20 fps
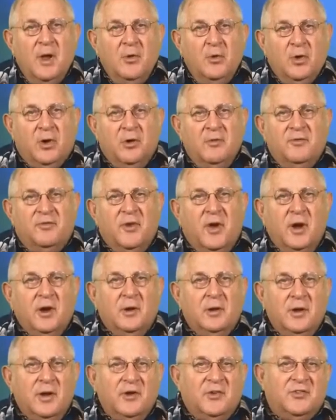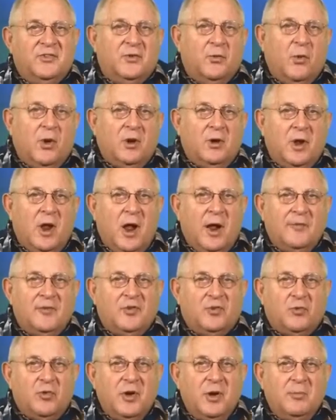You can find links to our live
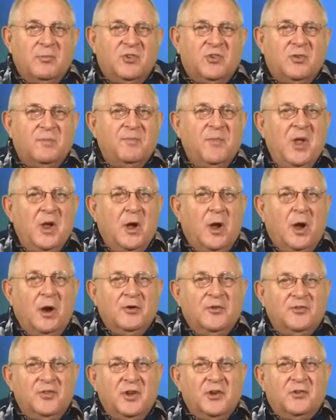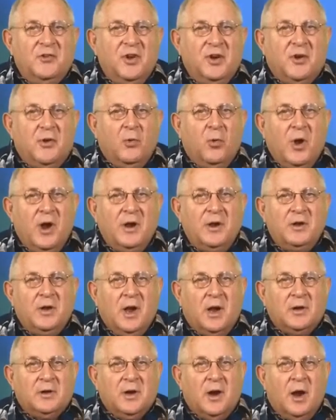streams on
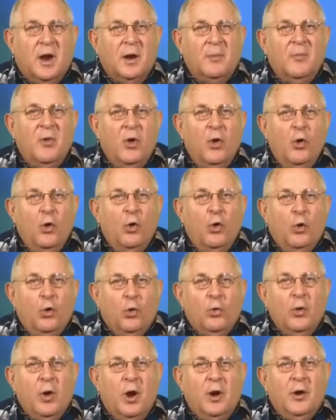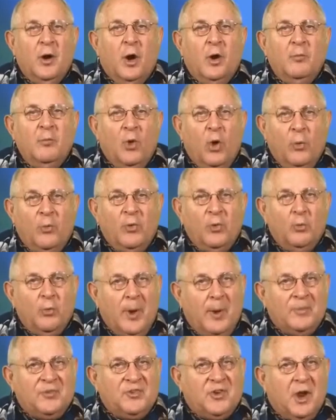thinktechhawaii.com or on our mobile
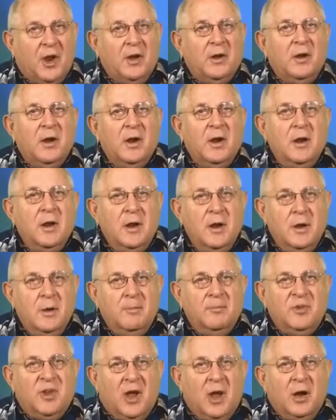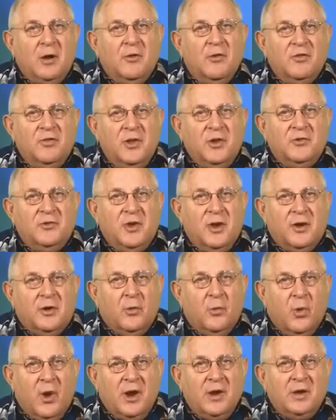website,
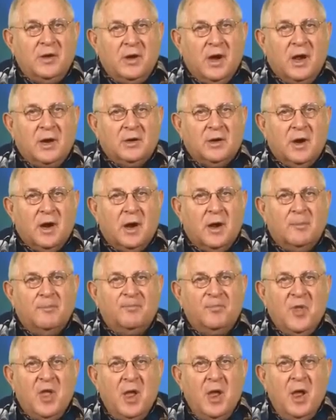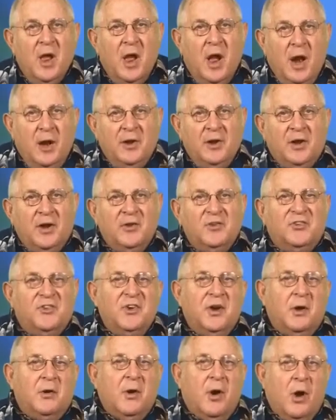m.thinktechhawaii.com. And you can
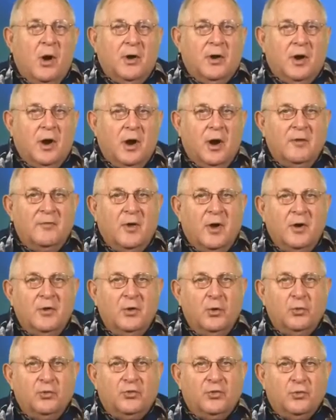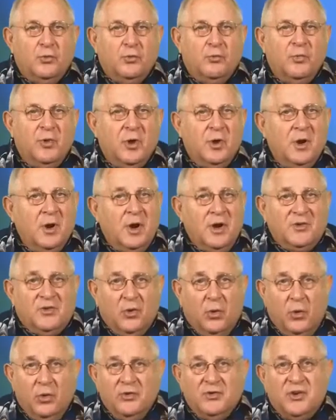see our archive on YouTube. It's
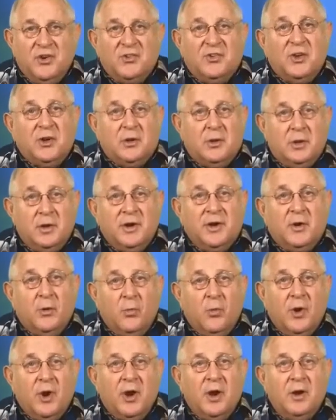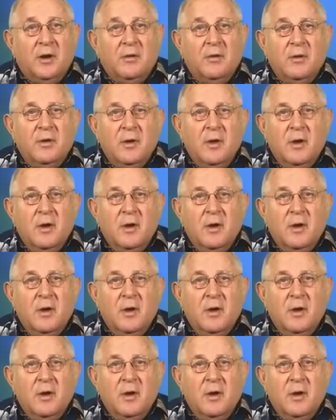all just a click away.